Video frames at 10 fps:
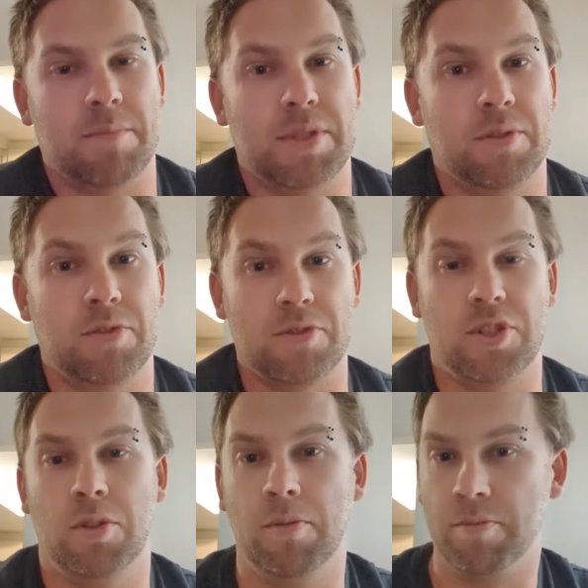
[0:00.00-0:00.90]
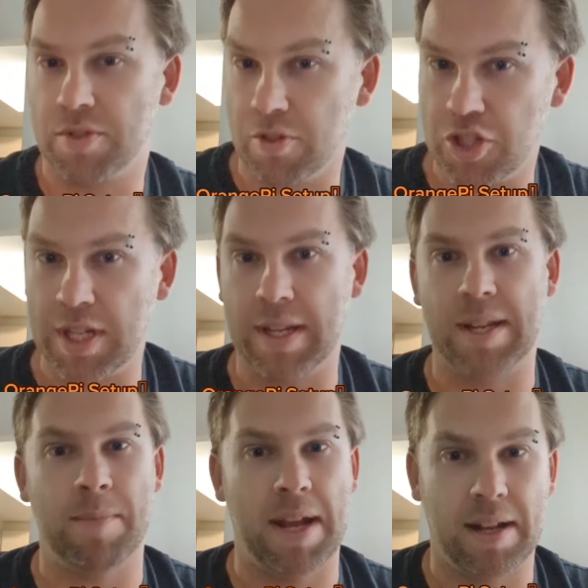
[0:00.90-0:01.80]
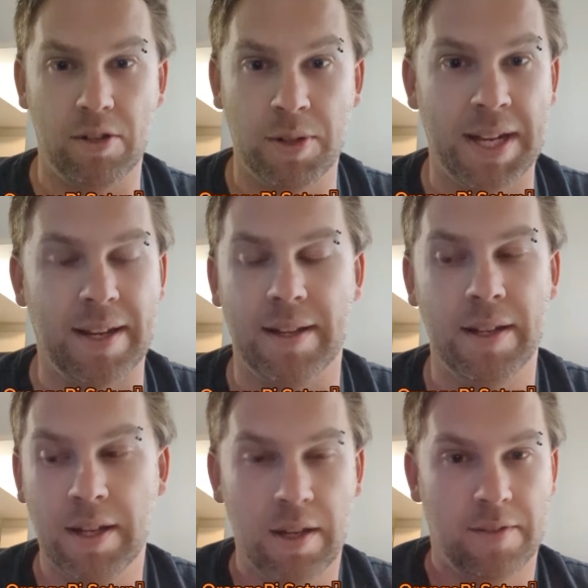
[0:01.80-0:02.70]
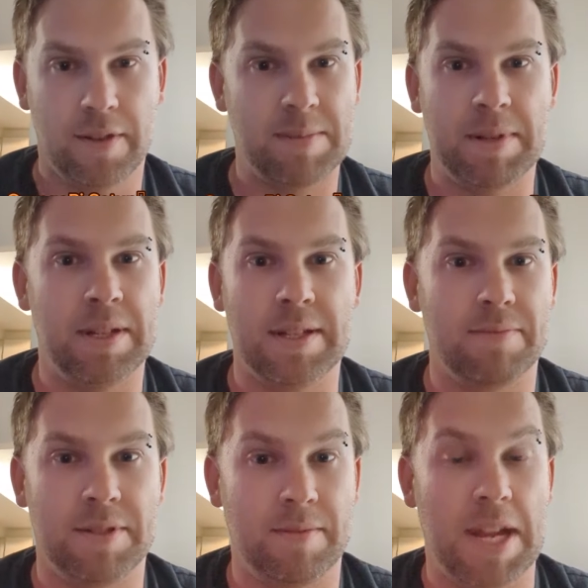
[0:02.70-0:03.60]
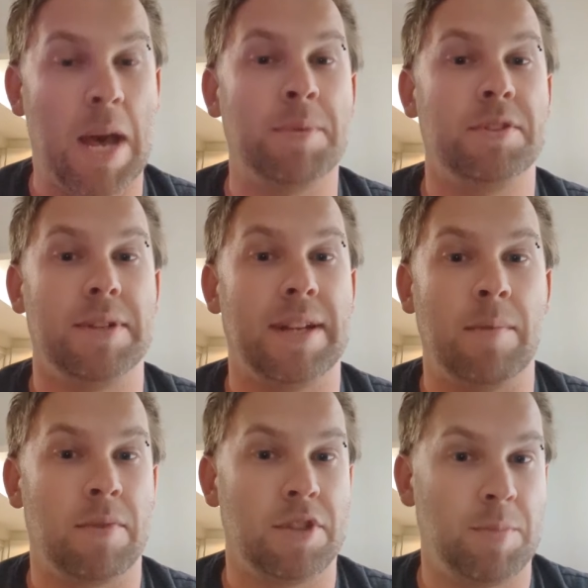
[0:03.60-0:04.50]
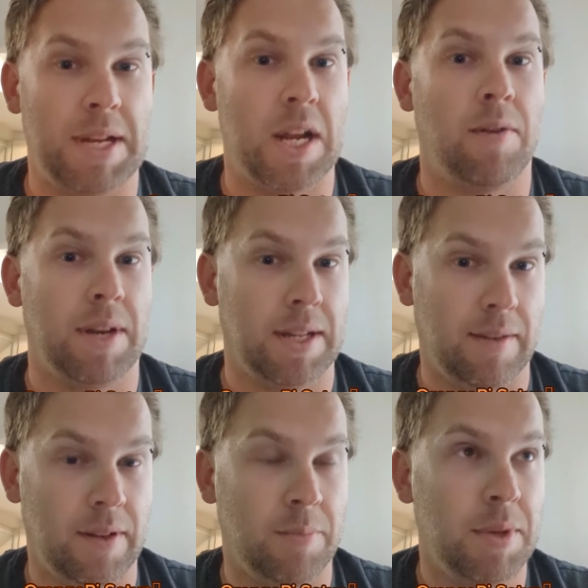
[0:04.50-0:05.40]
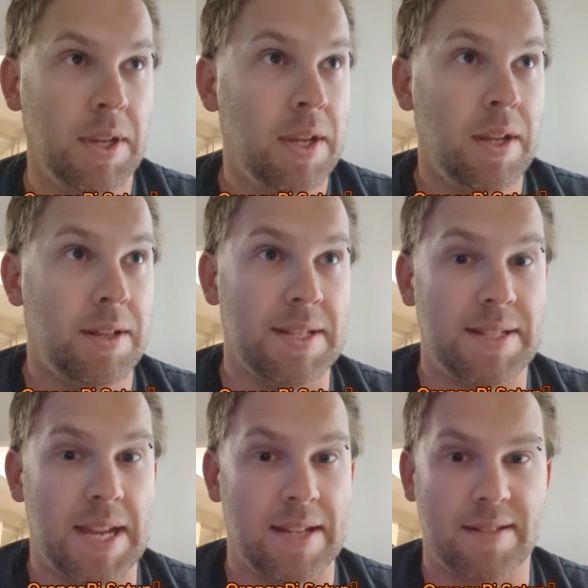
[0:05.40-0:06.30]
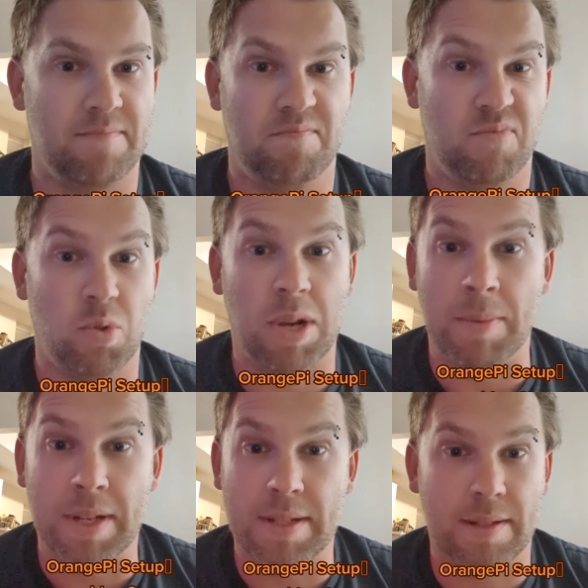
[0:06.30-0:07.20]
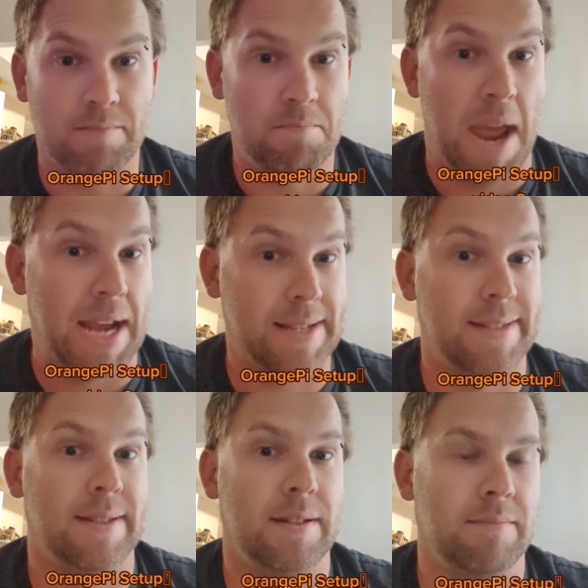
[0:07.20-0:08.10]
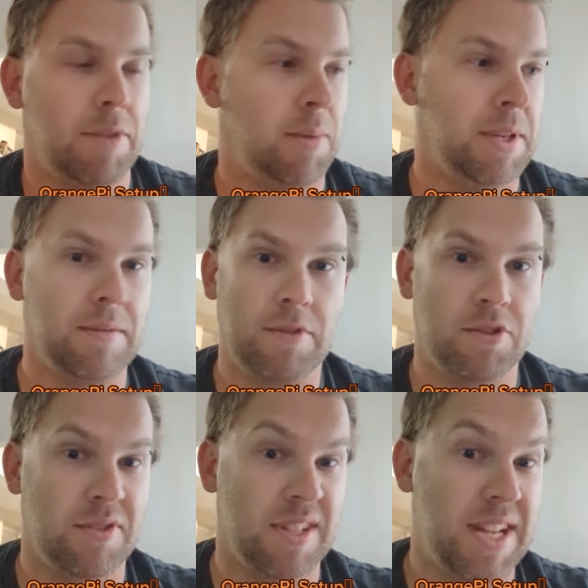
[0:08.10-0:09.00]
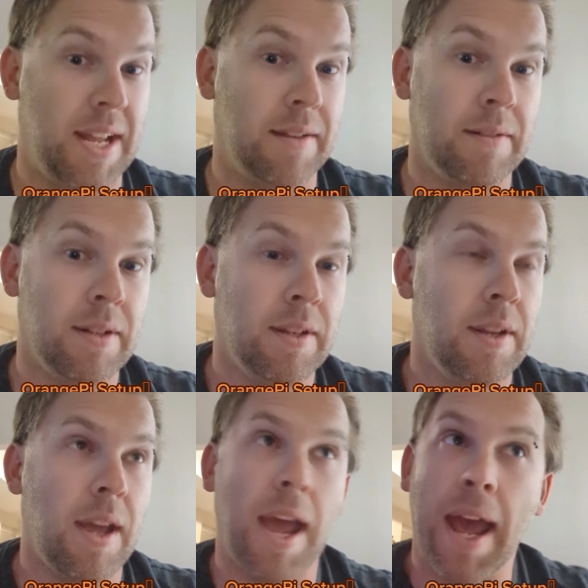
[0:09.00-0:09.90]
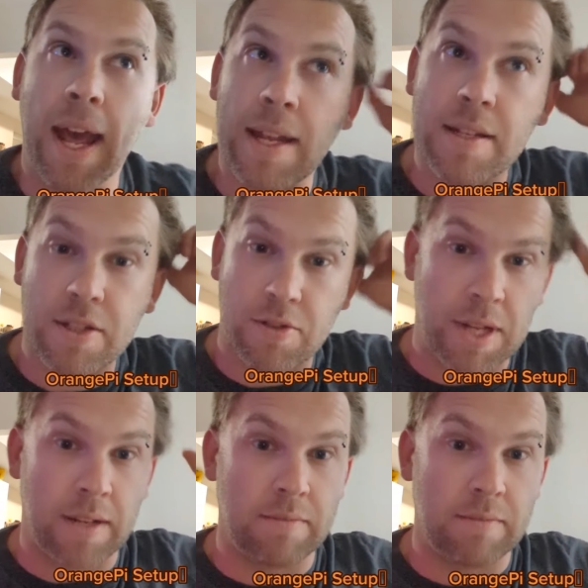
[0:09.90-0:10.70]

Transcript: So there's no searching and command coding. The first time I did this was absolutely a nightmare. It took me an hour and I gave up. This takes 20 minutes max, probably closer to 10, and you're done.